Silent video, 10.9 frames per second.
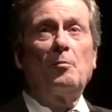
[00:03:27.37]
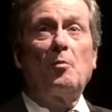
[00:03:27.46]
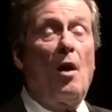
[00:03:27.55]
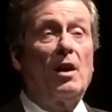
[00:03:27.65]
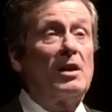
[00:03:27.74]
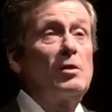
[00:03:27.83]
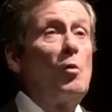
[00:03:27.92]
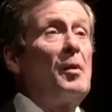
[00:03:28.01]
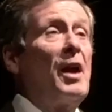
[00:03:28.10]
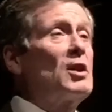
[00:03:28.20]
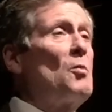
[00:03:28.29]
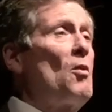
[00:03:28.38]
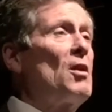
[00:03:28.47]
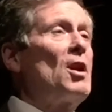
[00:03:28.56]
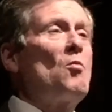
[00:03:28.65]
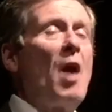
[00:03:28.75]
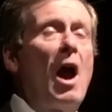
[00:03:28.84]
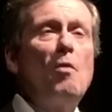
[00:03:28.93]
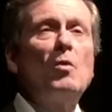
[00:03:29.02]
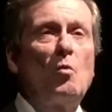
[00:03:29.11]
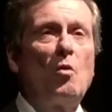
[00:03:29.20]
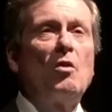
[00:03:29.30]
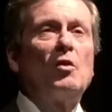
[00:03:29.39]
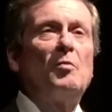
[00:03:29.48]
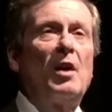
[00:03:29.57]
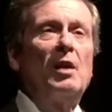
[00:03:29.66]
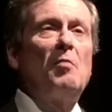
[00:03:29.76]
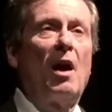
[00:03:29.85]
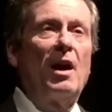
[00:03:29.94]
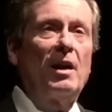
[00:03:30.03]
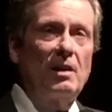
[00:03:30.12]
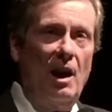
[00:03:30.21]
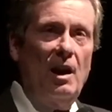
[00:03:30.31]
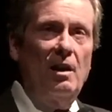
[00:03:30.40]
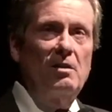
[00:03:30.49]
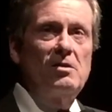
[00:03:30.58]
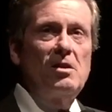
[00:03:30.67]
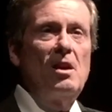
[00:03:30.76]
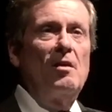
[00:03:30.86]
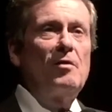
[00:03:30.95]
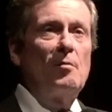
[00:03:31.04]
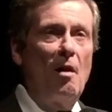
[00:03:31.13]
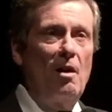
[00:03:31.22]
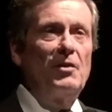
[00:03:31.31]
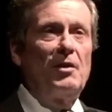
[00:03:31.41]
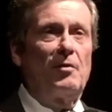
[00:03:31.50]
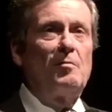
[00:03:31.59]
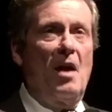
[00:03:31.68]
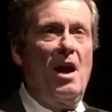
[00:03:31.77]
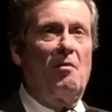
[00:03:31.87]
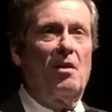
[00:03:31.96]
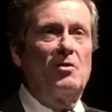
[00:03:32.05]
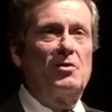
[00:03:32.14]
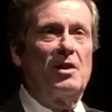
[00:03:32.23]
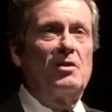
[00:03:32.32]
products that will be exported around the world, made by Canadians from all different backgrounds.